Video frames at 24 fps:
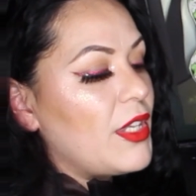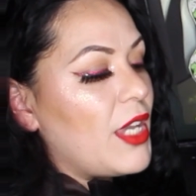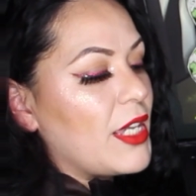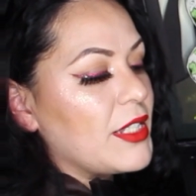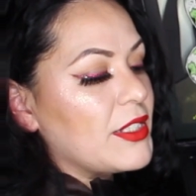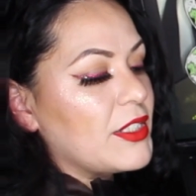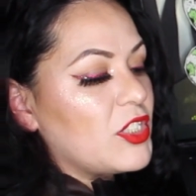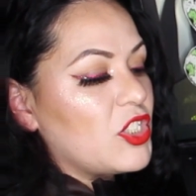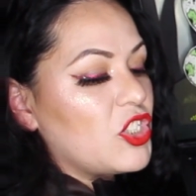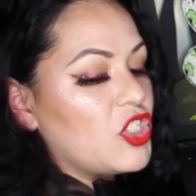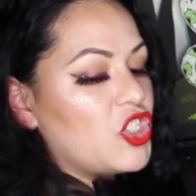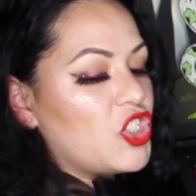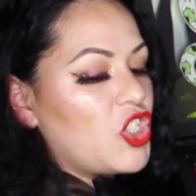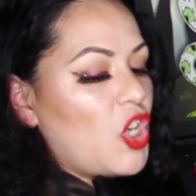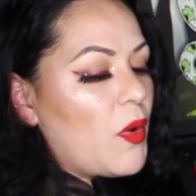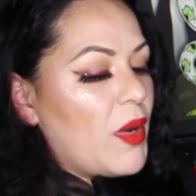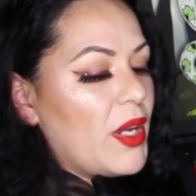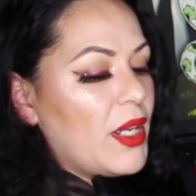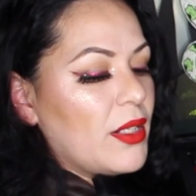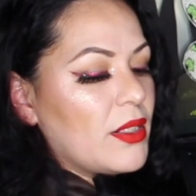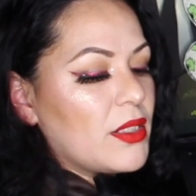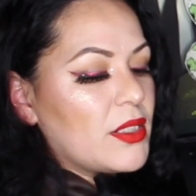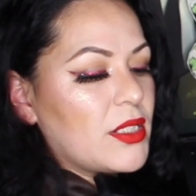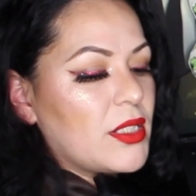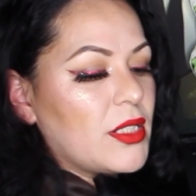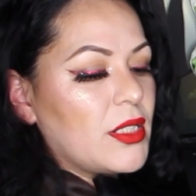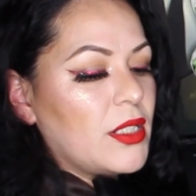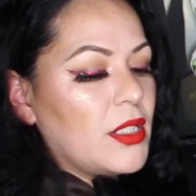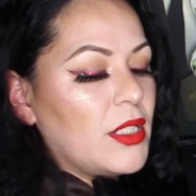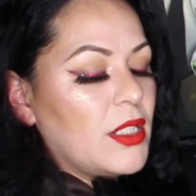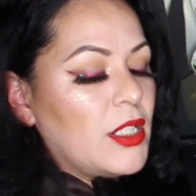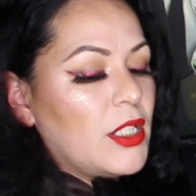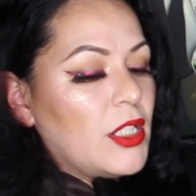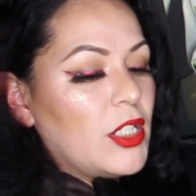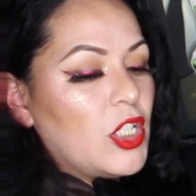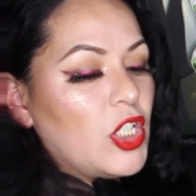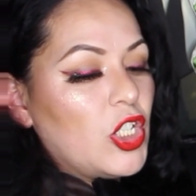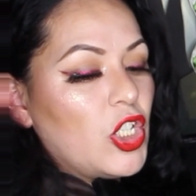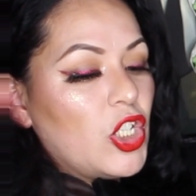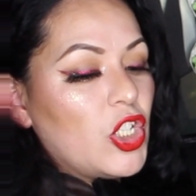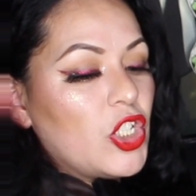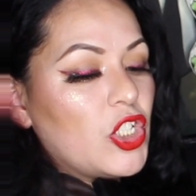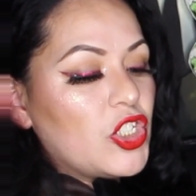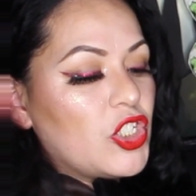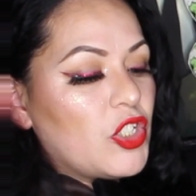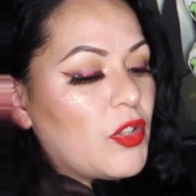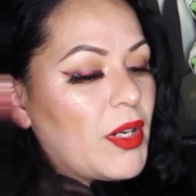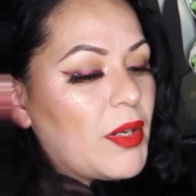Yes. Show it.
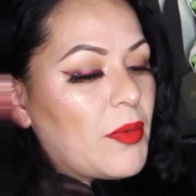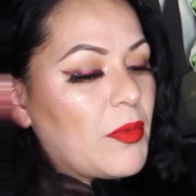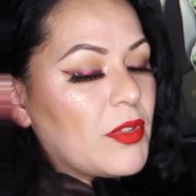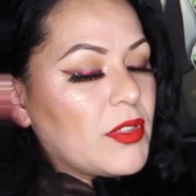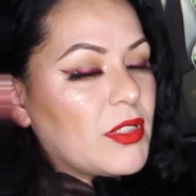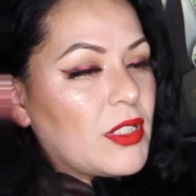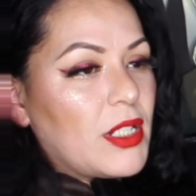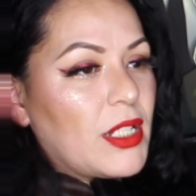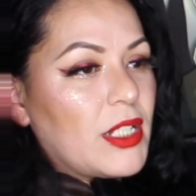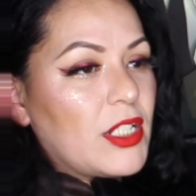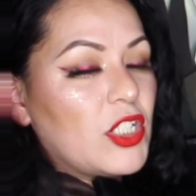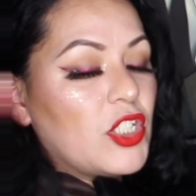Show it, Rosanna.